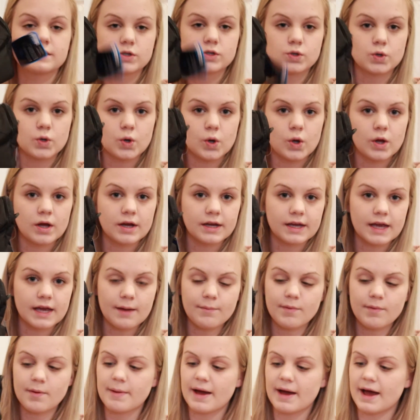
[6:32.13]
little
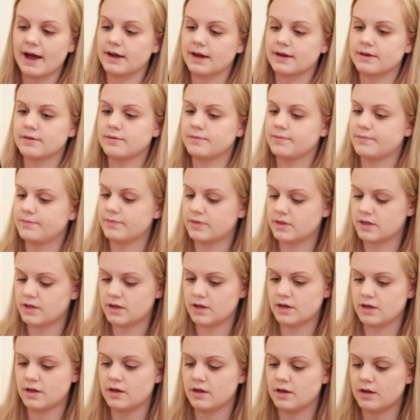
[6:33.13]
camera bag,
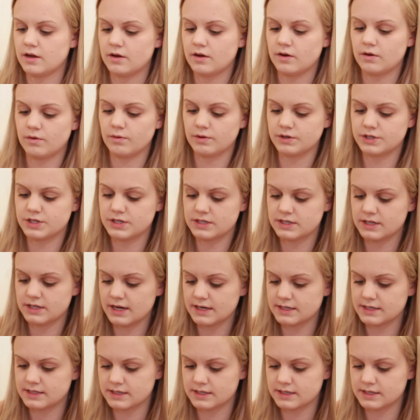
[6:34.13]
which is nice.